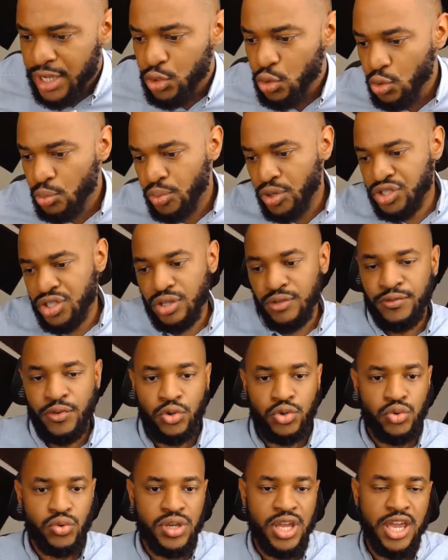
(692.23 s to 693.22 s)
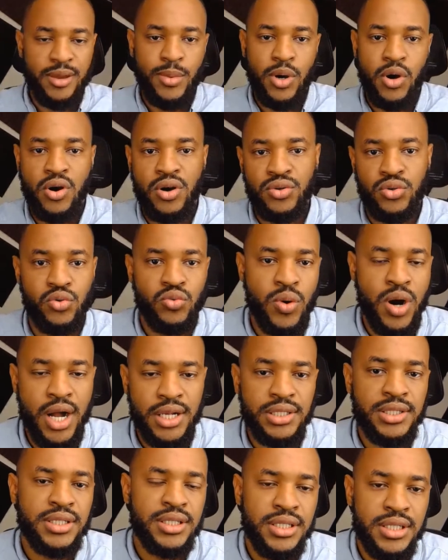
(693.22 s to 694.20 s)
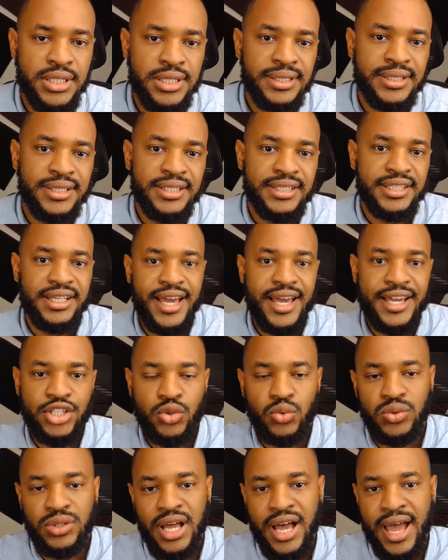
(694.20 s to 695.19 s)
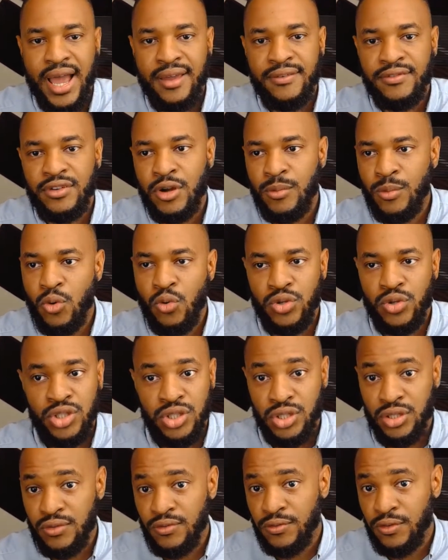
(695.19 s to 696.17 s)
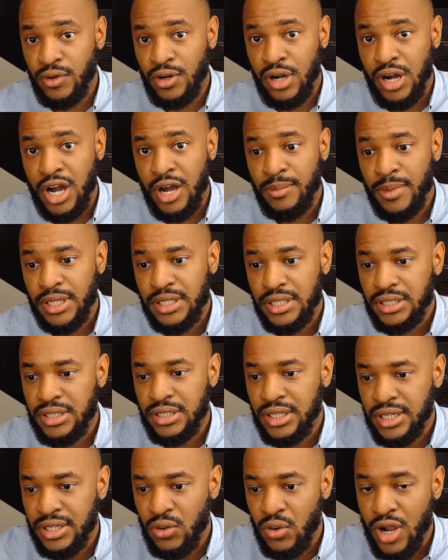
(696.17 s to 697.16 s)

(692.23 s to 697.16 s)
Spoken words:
I do appreciate the folks who came on, who watched the actual live. I'm always looking for comments.